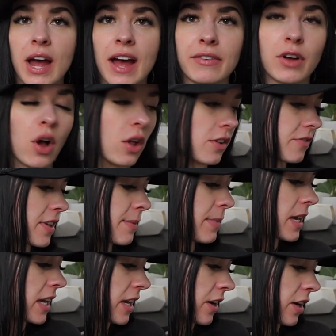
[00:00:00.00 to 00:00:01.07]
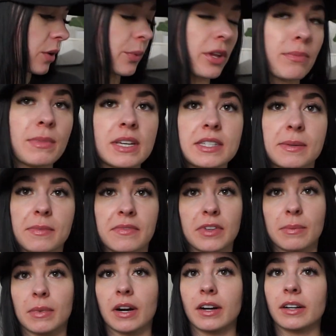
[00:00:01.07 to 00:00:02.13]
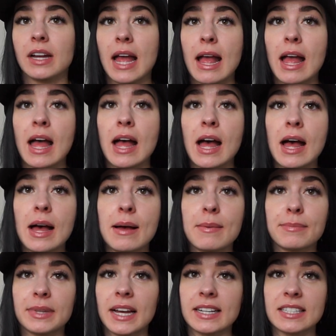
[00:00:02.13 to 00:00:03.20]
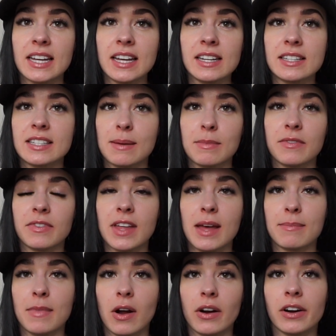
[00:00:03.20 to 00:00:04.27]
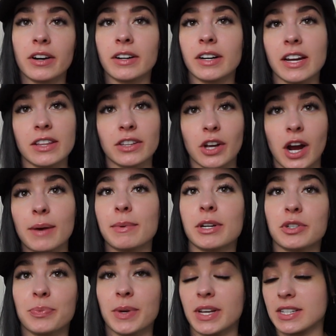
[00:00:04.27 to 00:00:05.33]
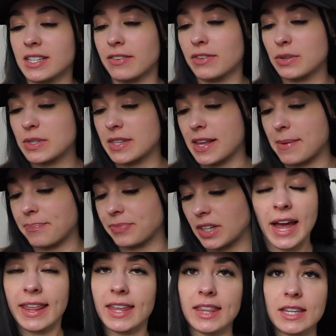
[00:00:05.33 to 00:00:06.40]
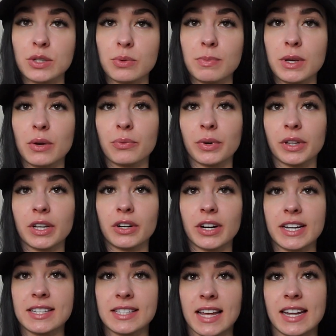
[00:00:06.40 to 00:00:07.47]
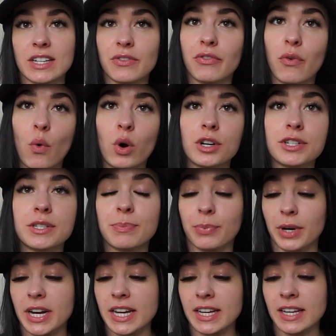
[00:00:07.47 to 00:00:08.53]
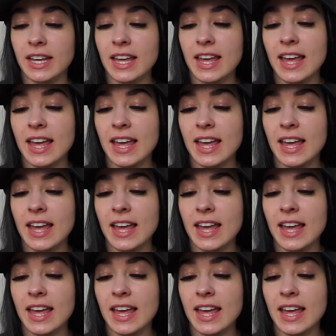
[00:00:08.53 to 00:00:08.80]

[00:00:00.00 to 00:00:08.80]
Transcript: have all of them here with me. Some of them are plugged in. Some of them are in the garbage because I've used them. I think this would be a really great scent for spring.